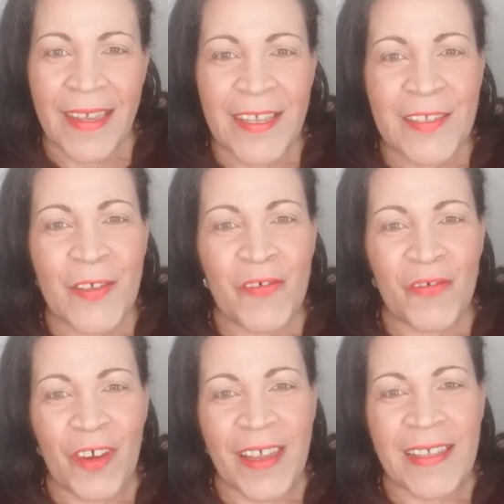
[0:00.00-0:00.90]
So
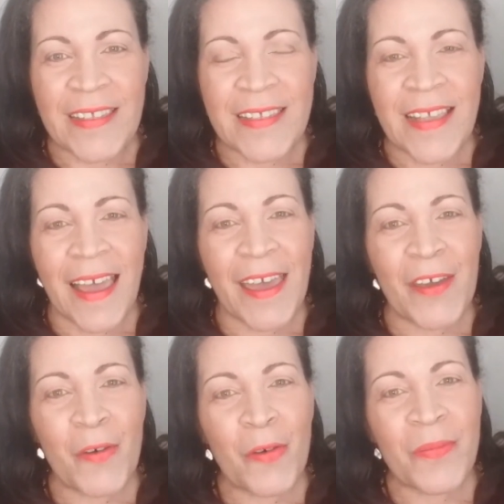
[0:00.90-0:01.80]
friends, I
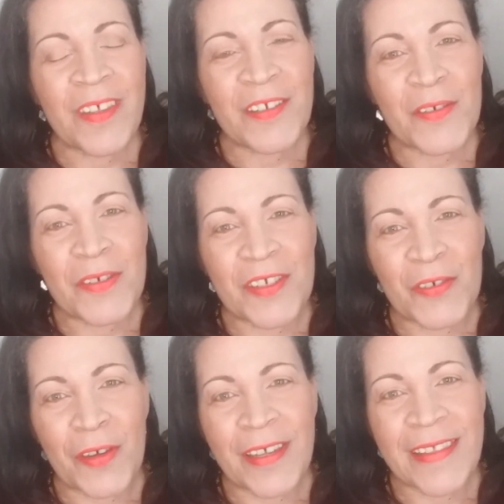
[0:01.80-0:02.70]
hope that you
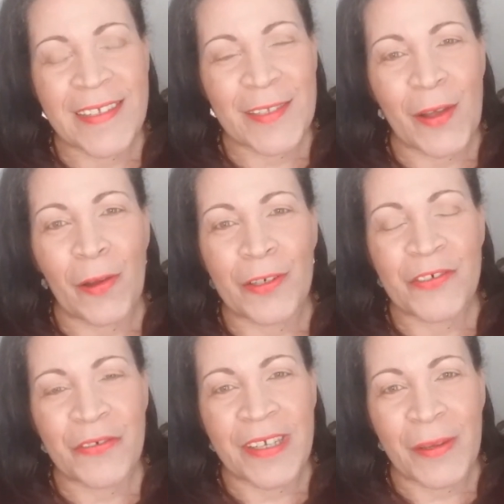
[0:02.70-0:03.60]
enjoyed this Dollar
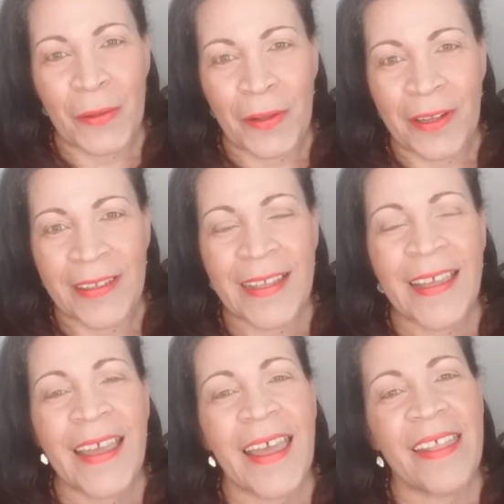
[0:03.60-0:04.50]
Tree haul
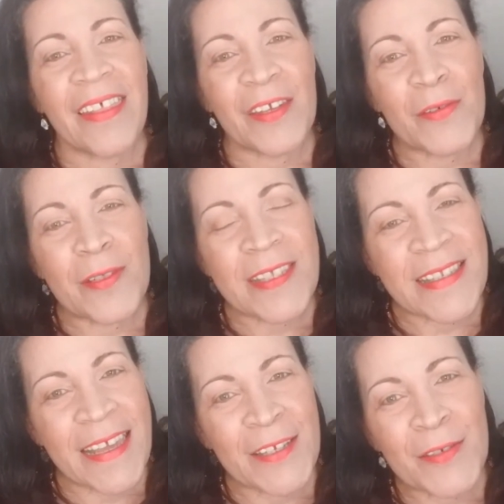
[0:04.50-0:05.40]
and that you'll
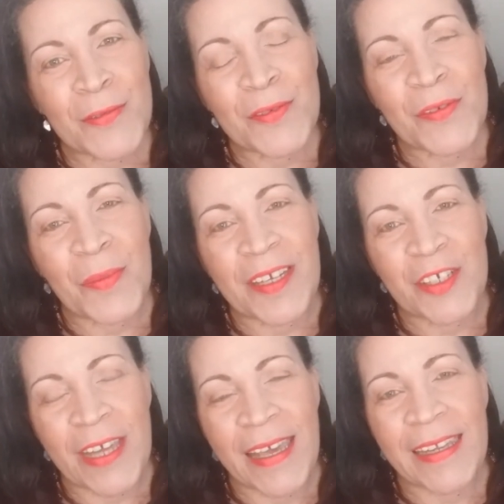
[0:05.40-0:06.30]
stay tuned to my
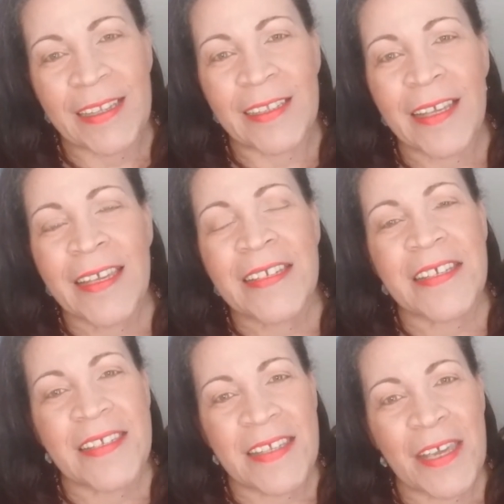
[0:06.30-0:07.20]
channel to
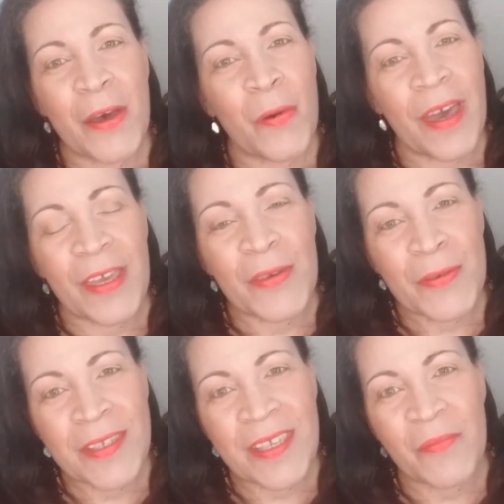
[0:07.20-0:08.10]
see how I
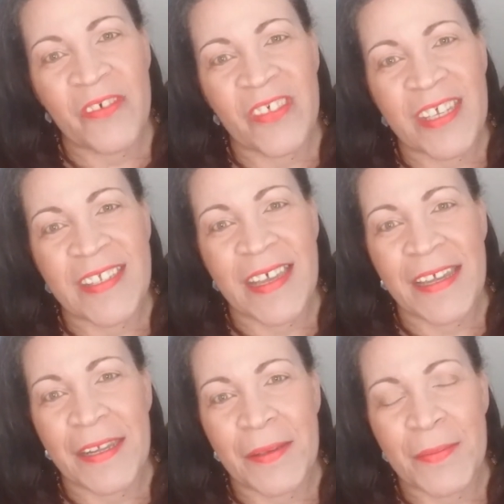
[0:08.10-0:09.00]
use some of these
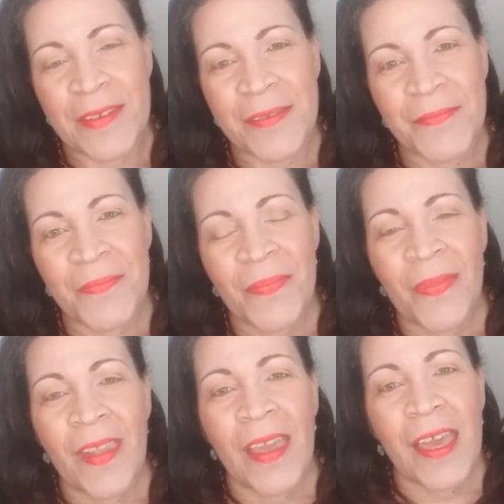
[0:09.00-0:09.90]
items.
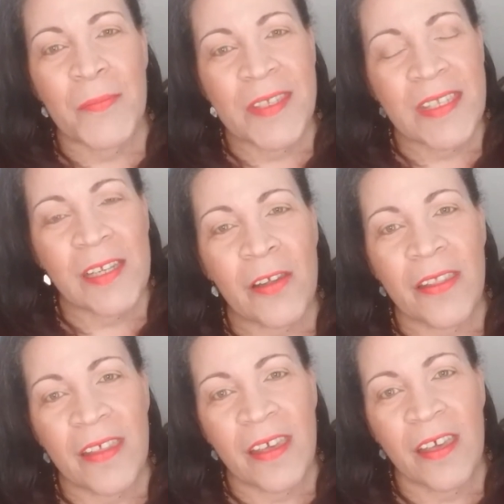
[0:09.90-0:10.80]
I'm still
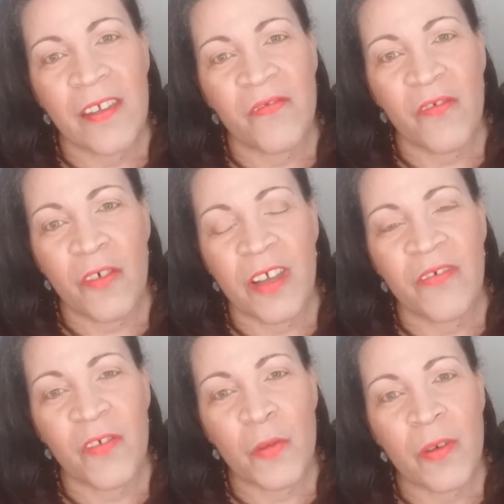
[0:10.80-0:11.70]
the hunt for a
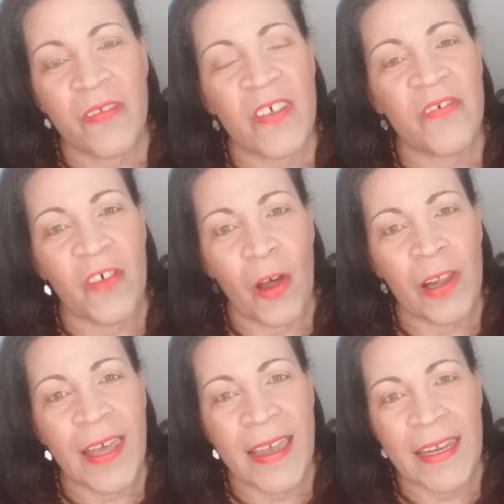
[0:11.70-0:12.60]
few of the fall
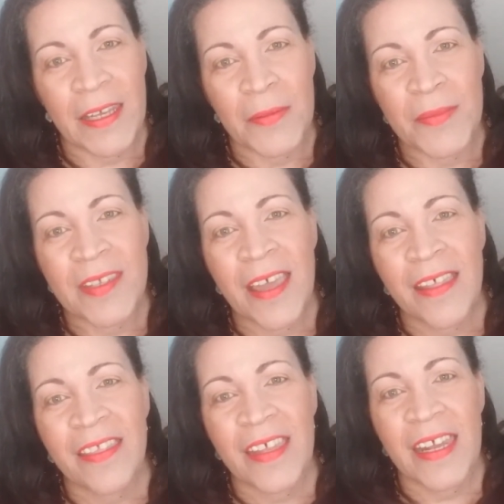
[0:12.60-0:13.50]
items
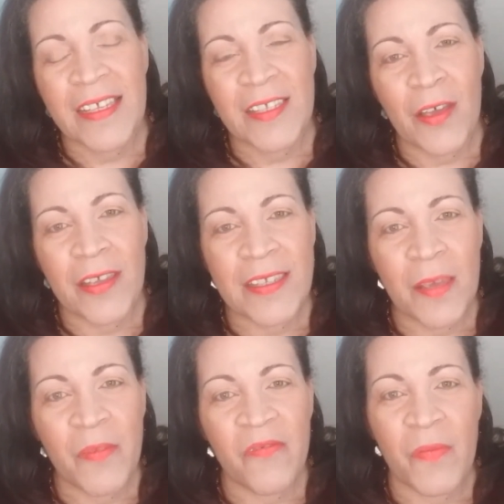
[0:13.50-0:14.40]
that I saw some
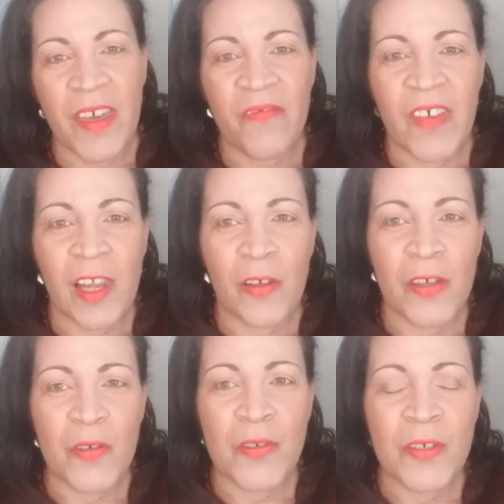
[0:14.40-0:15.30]
of my fellow
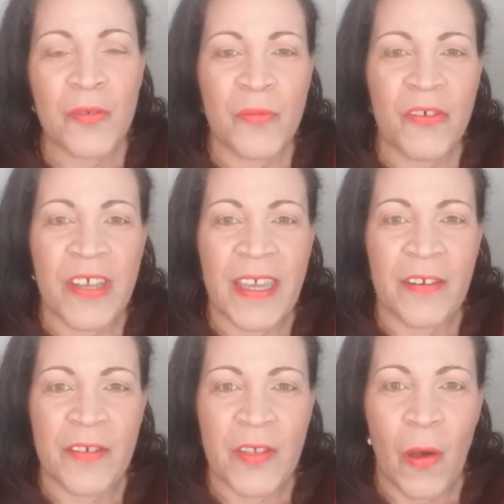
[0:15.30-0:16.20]
YouTube
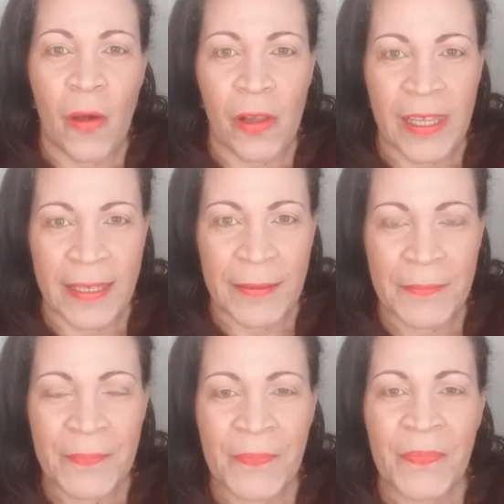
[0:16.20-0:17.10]
creators hauling.
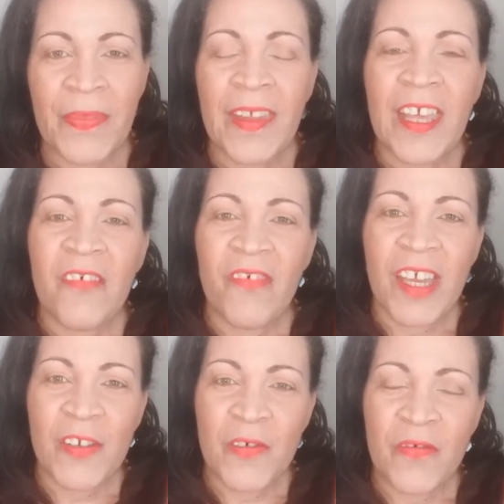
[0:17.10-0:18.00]
If I
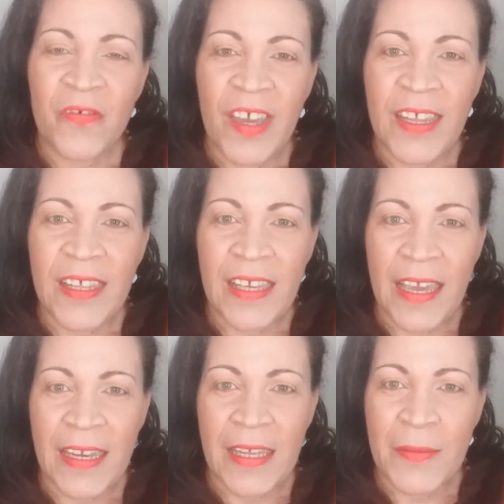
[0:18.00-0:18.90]
do find the
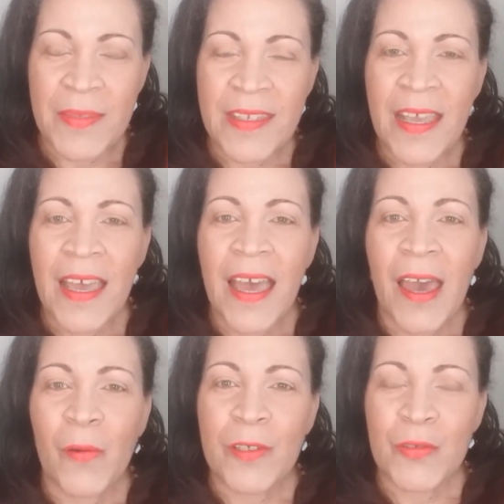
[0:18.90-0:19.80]
items, I
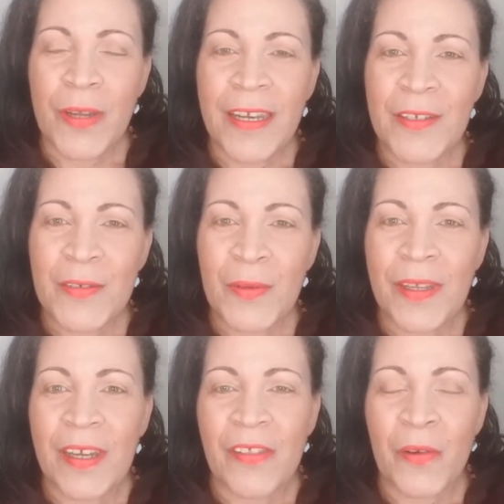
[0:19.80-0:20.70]
will try to do
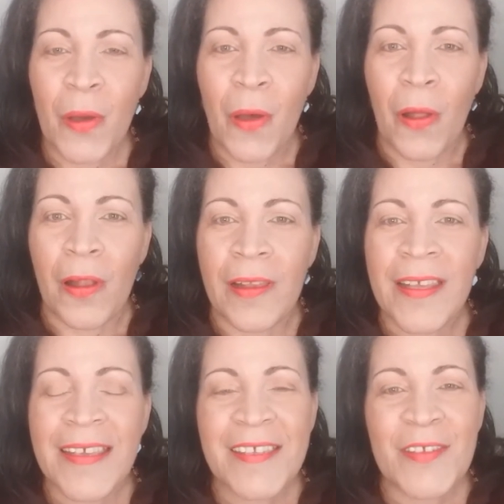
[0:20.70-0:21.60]
another haul
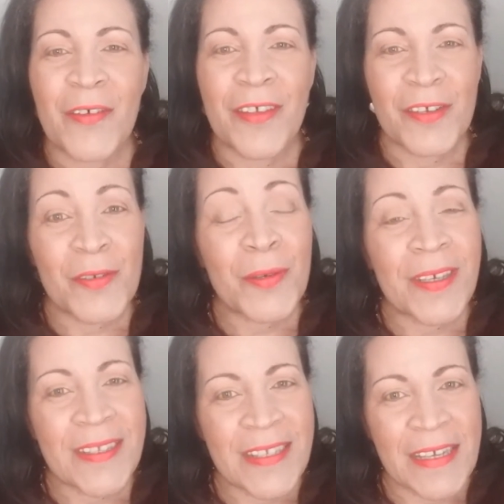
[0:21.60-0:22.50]
so that you can
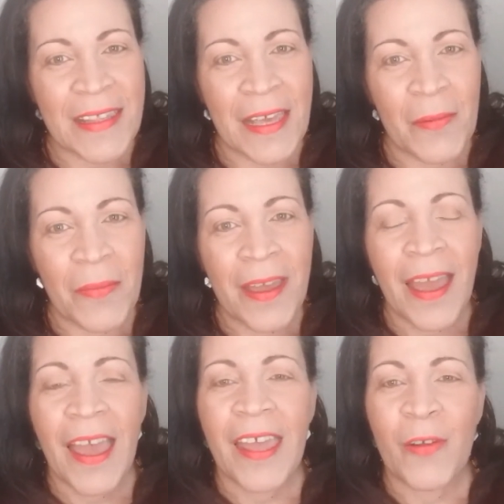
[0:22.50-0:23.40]
see them
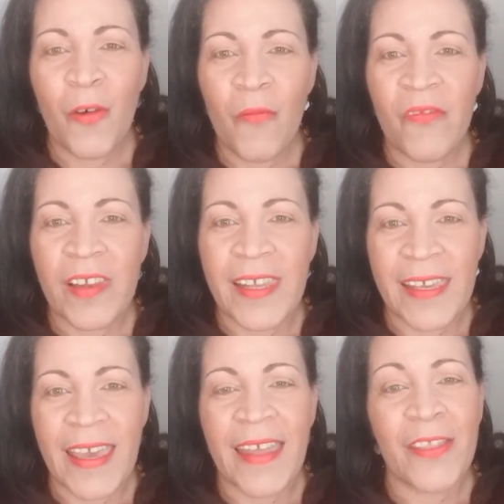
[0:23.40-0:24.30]
and hopefully
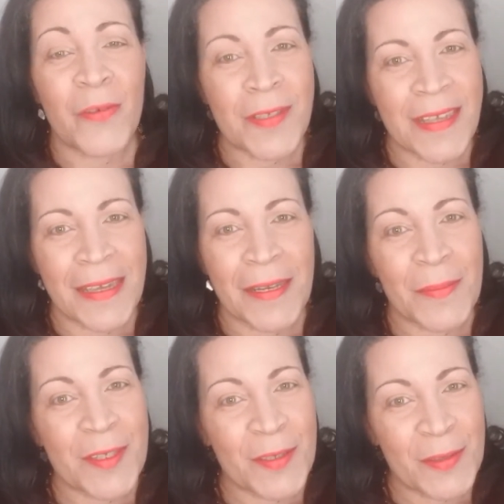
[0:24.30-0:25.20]
get those
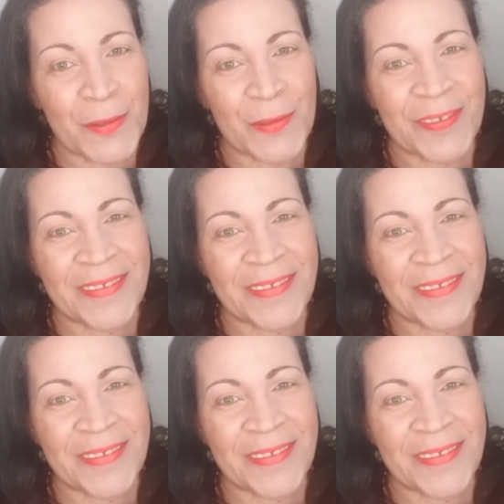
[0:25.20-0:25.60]
items too.